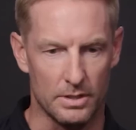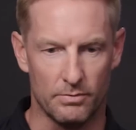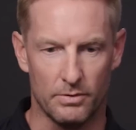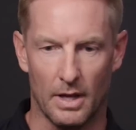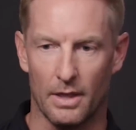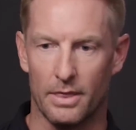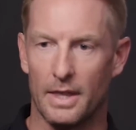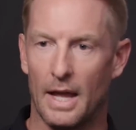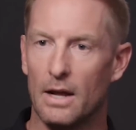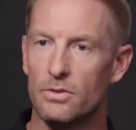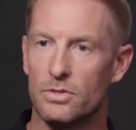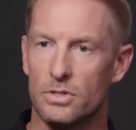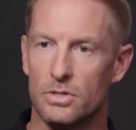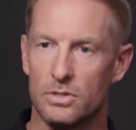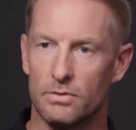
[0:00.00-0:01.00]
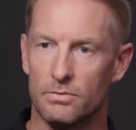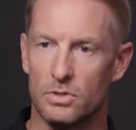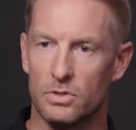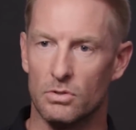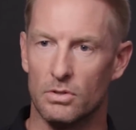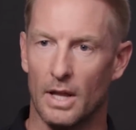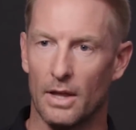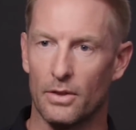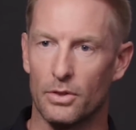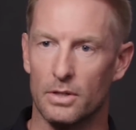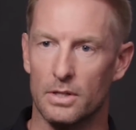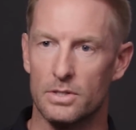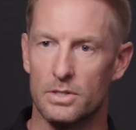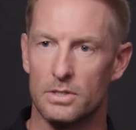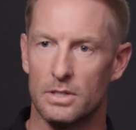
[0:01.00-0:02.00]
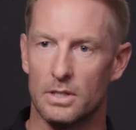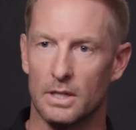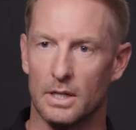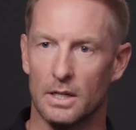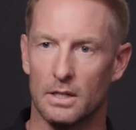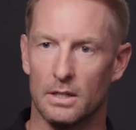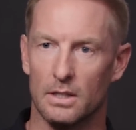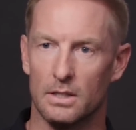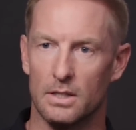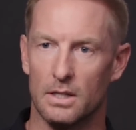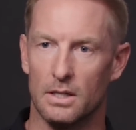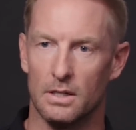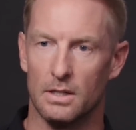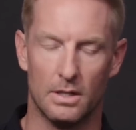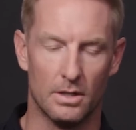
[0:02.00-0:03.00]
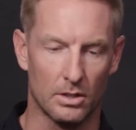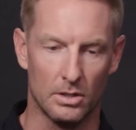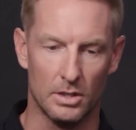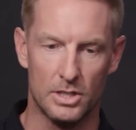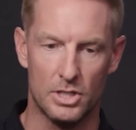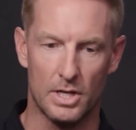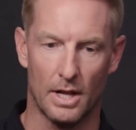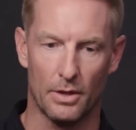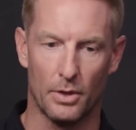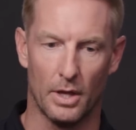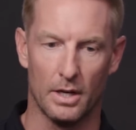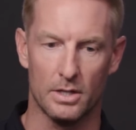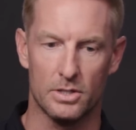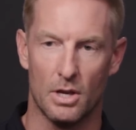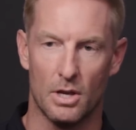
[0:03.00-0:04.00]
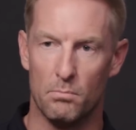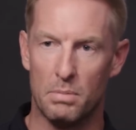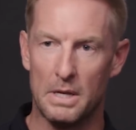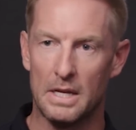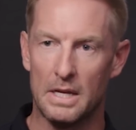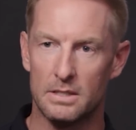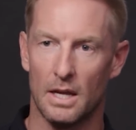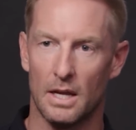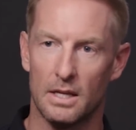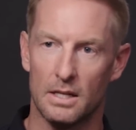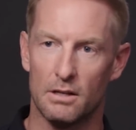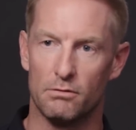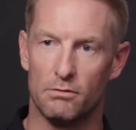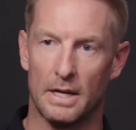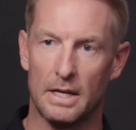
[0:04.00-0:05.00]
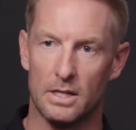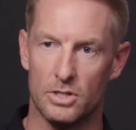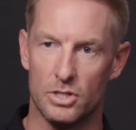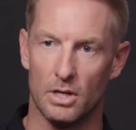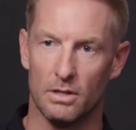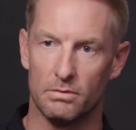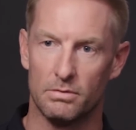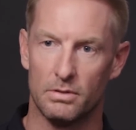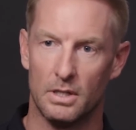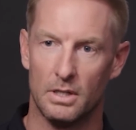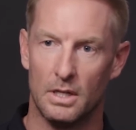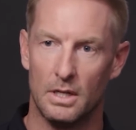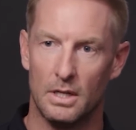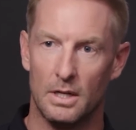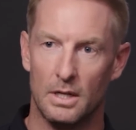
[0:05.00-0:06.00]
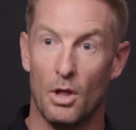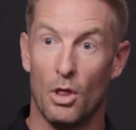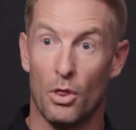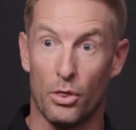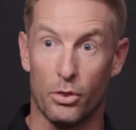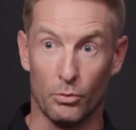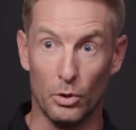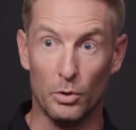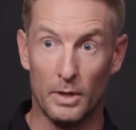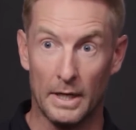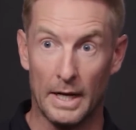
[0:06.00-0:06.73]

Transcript: if not thousands, of student athletes in intercollegiate athletics being taken advantage of through